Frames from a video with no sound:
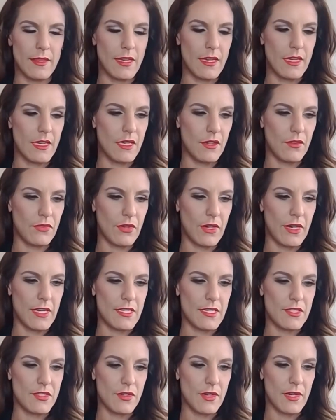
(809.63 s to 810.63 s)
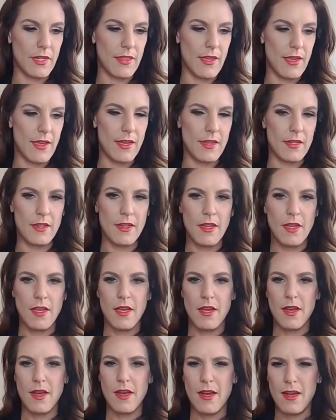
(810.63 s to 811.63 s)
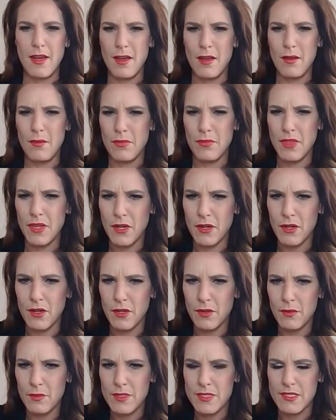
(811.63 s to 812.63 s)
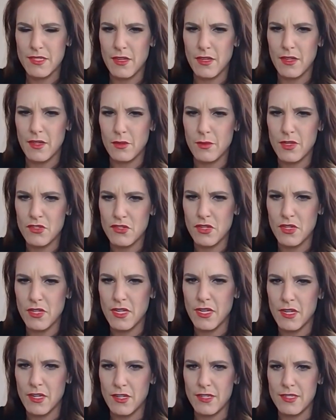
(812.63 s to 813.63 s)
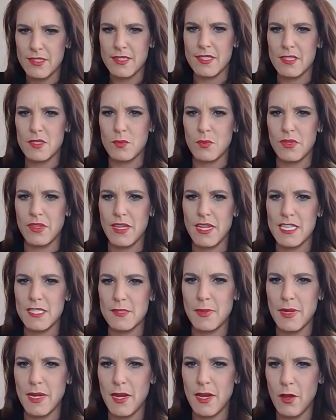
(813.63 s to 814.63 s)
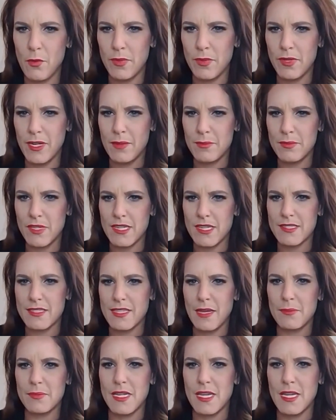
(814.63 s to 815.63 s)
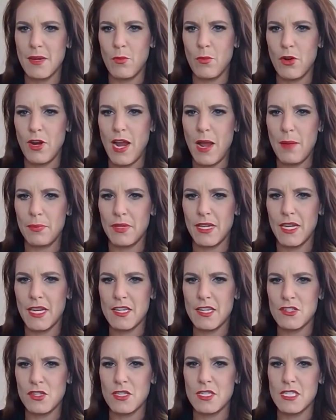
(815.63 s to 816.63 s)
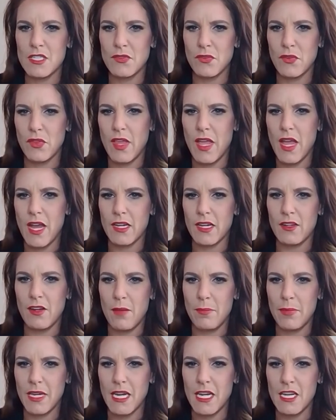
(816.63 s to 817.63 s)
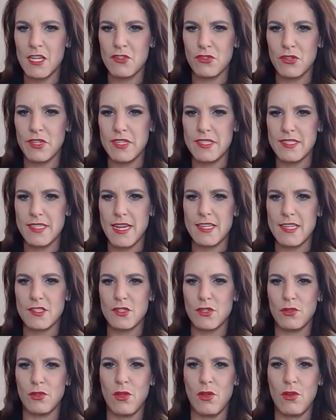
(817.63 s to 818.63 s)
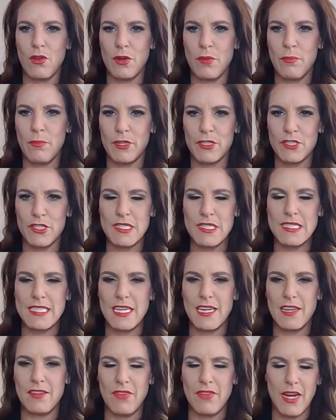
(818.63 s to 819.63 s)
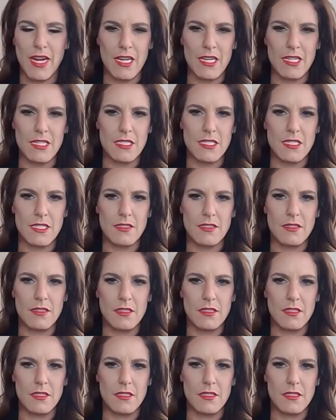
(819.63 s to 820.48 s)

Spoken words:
Thank you for answering that. There was a question here. It says, will the SBA open up to accept any more applications for the economic injury disaster loan emergency advance?